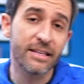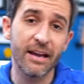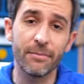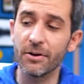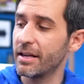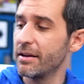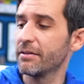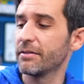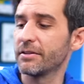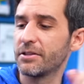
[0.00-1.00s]
camera
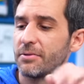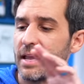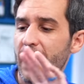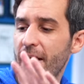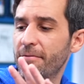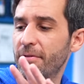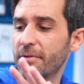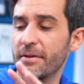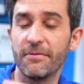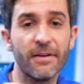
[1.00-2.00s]
here, the Sony
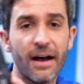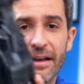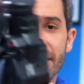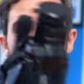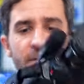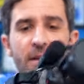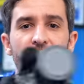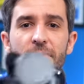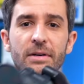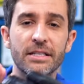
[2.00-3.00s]
F35,
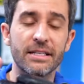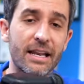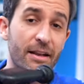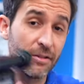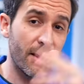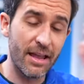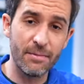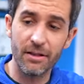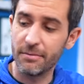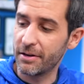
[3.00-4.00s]
which is another 8
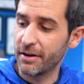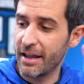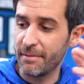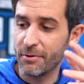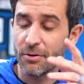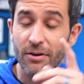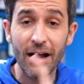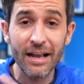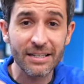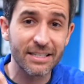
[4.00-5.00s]
millimeter camcorder,
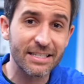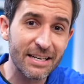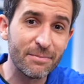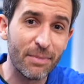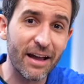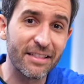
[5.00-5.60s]
I actually did buy